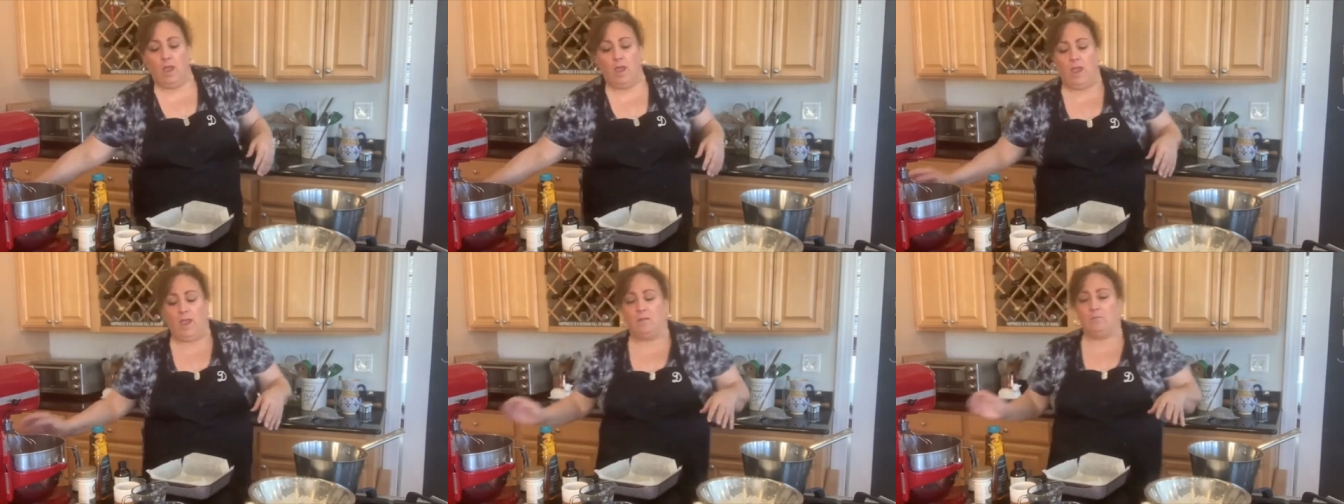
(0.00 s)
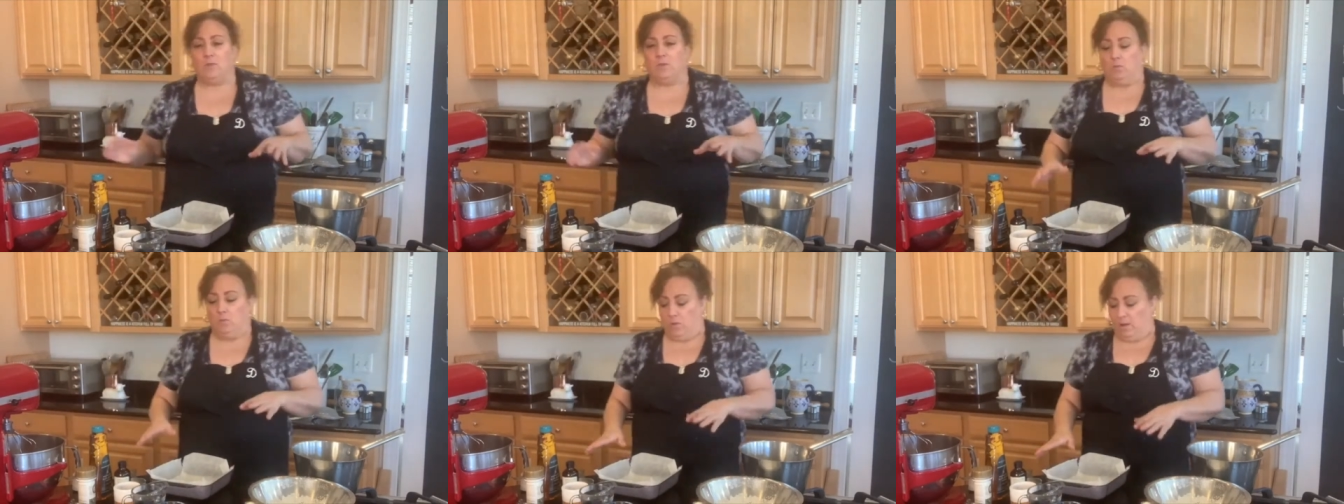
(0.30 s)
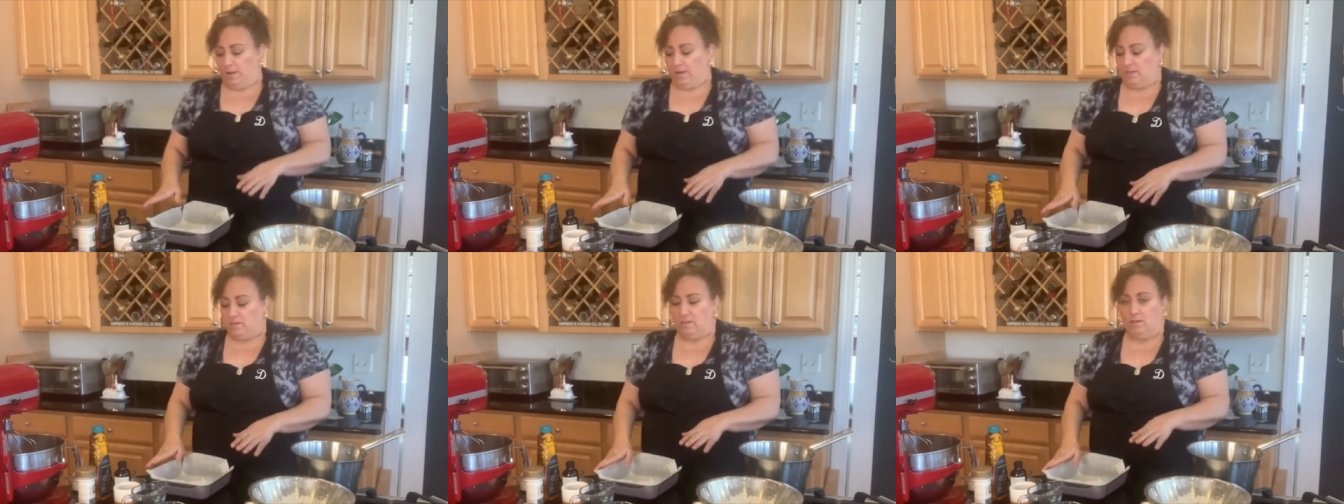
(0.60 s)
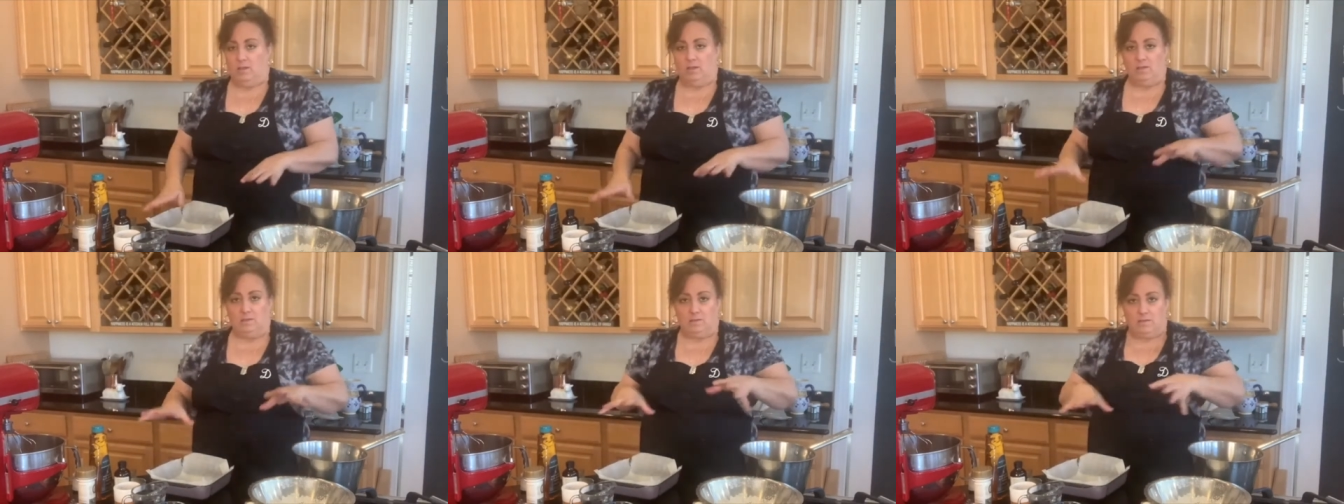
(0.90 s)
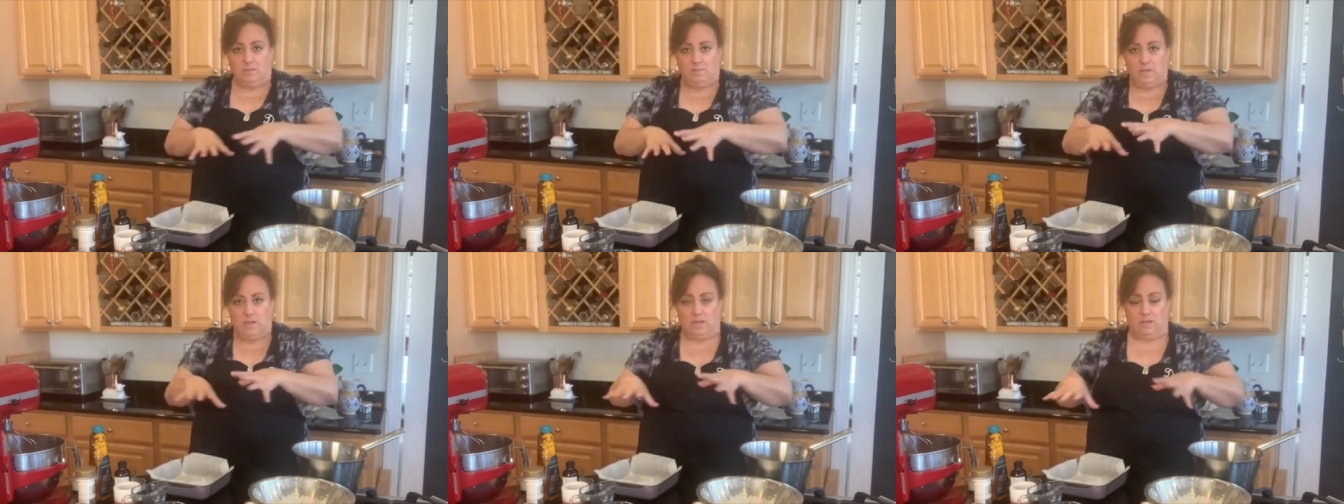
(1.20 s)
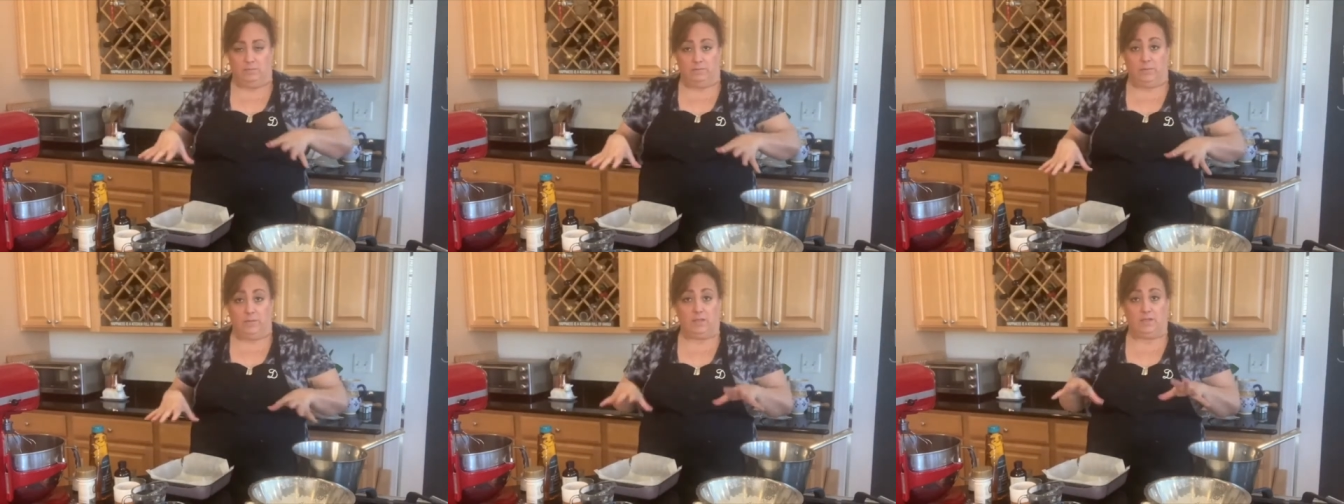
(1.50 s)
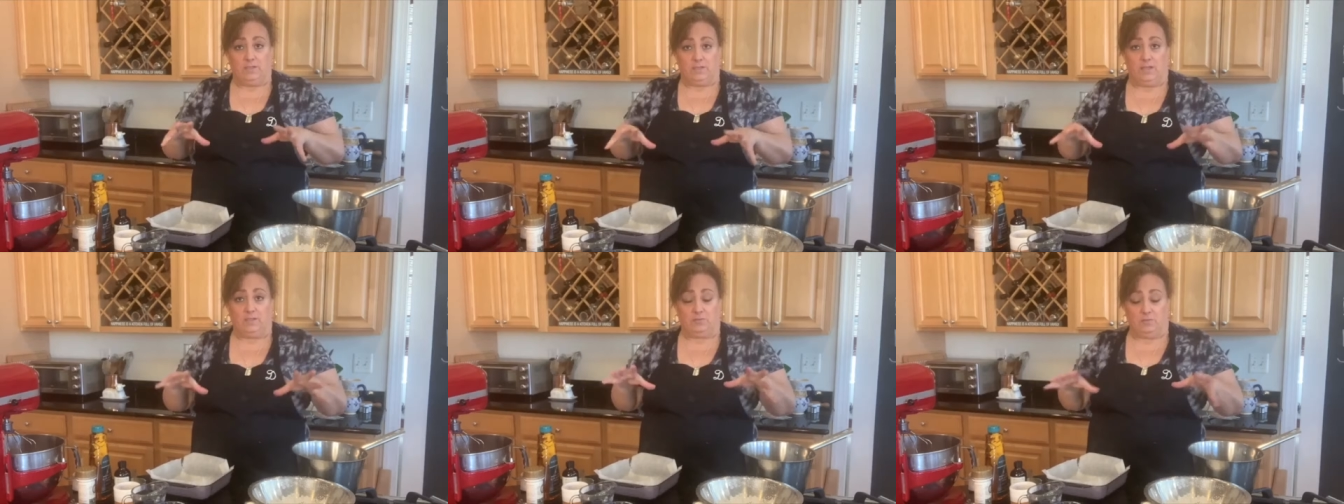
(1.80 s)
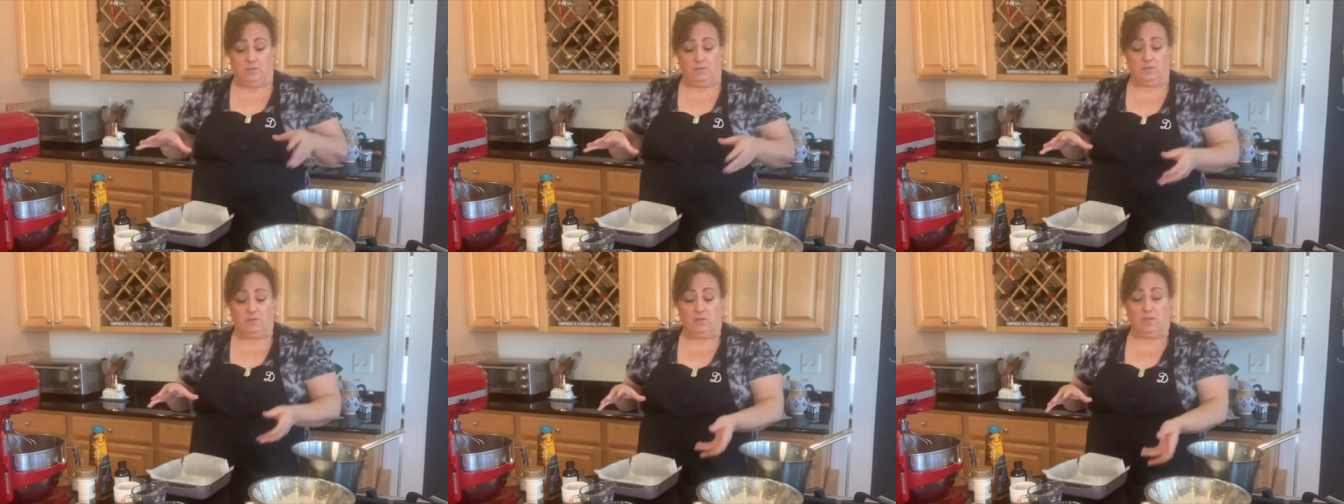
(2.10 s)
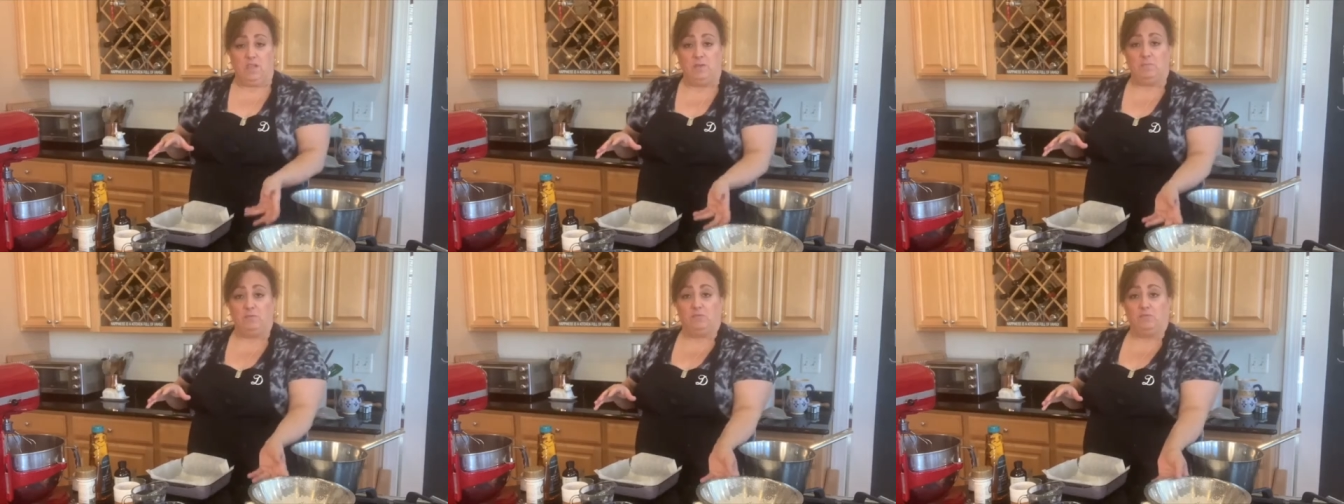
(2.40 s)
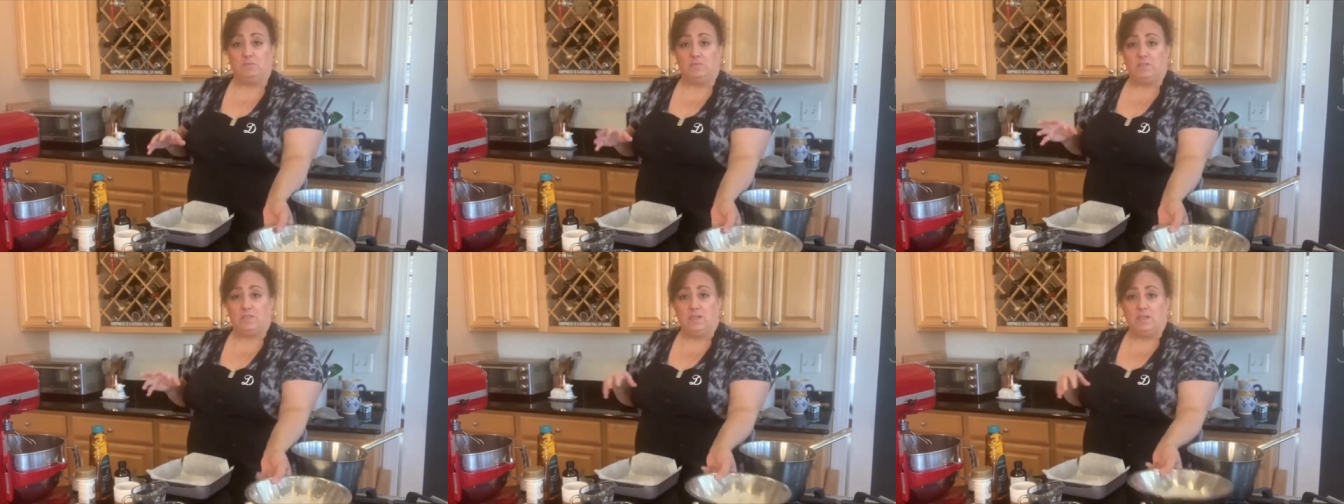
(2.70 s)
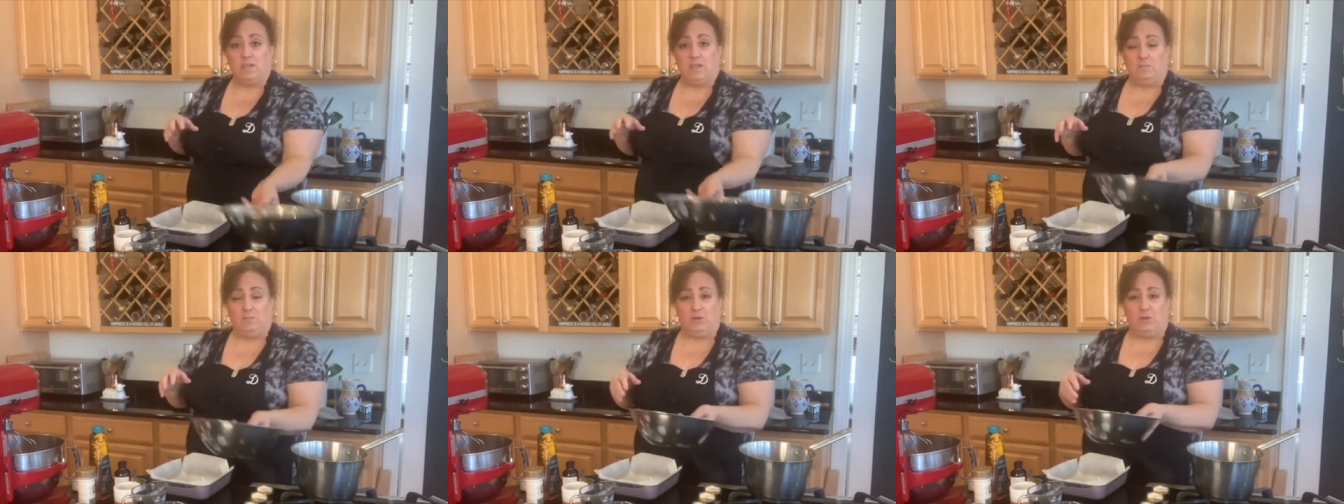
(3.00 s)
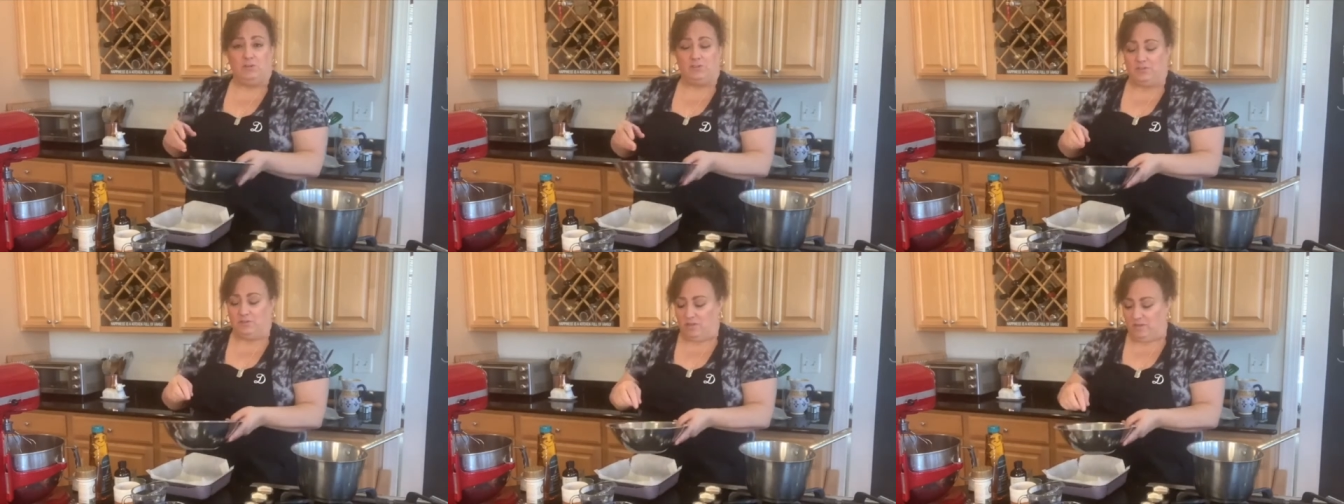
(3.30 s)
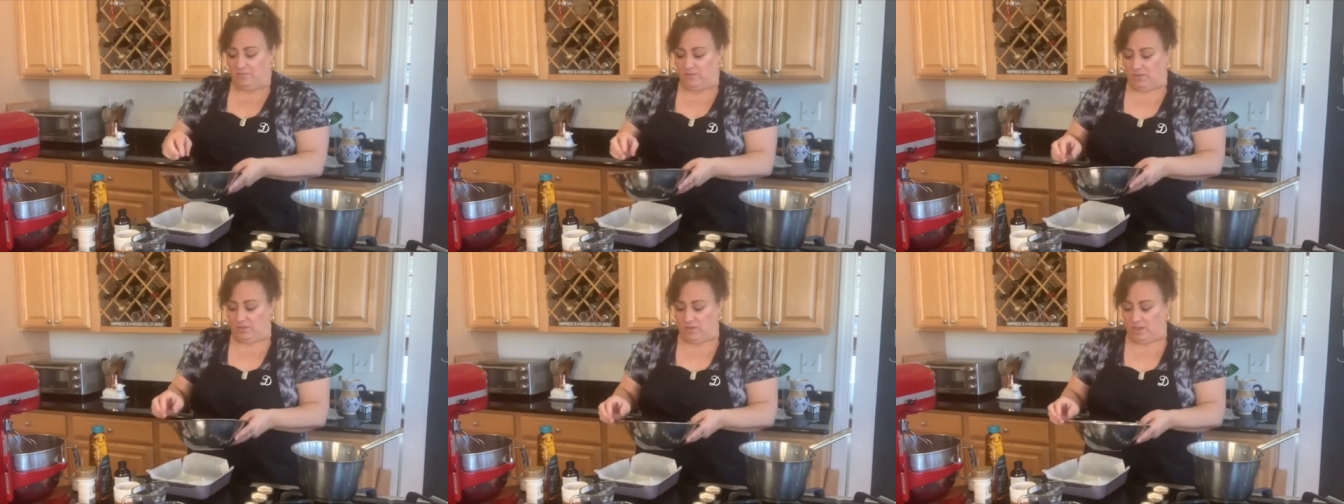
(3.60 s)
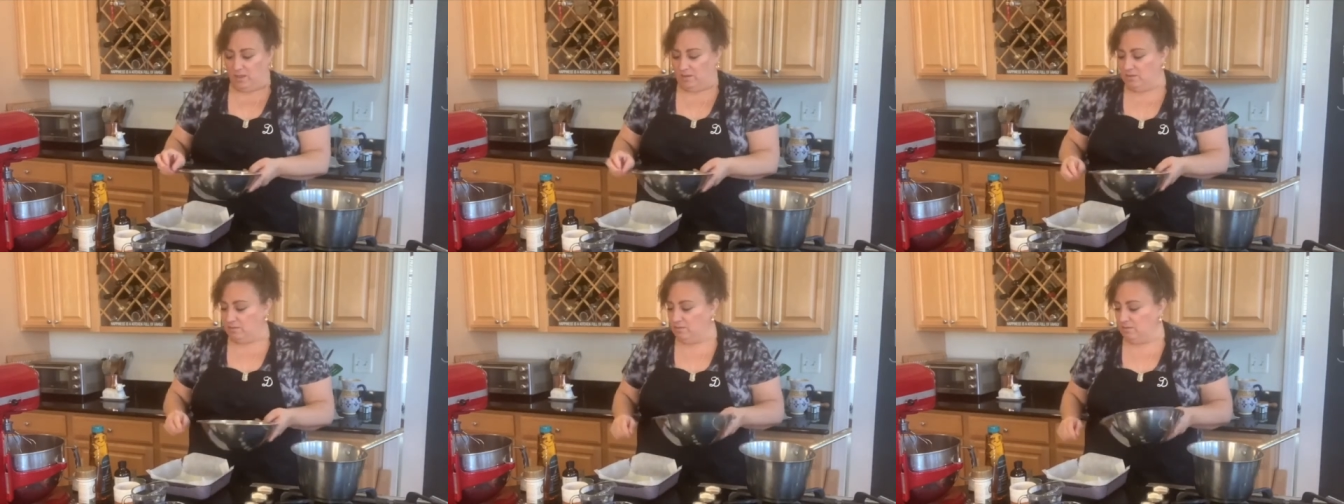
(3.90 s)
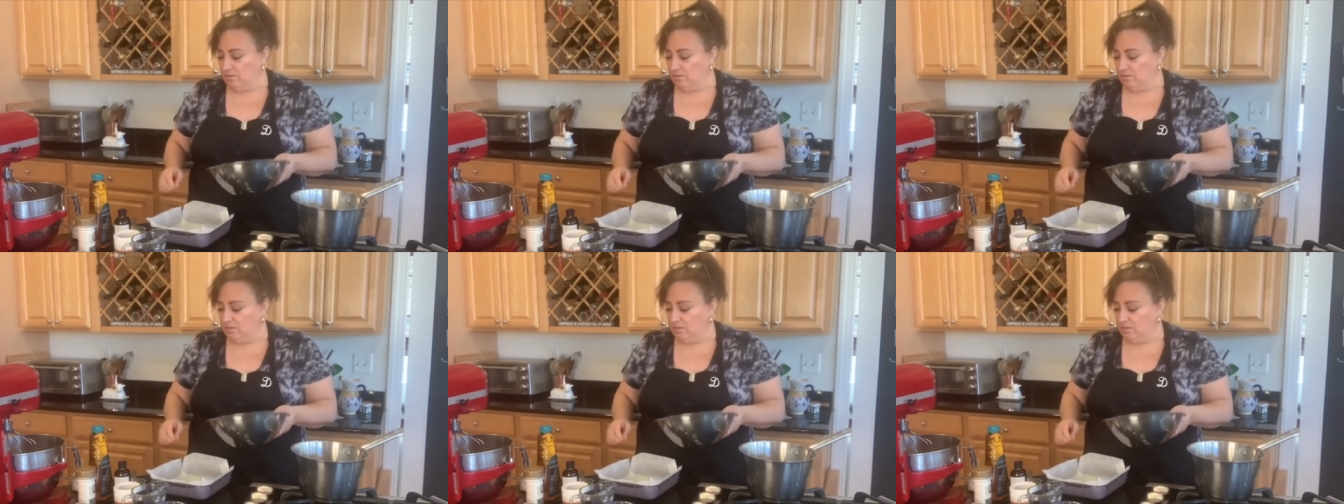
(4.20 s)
And we want it to be complete, because that's when it's gonna keep it from sticking, but also give it that,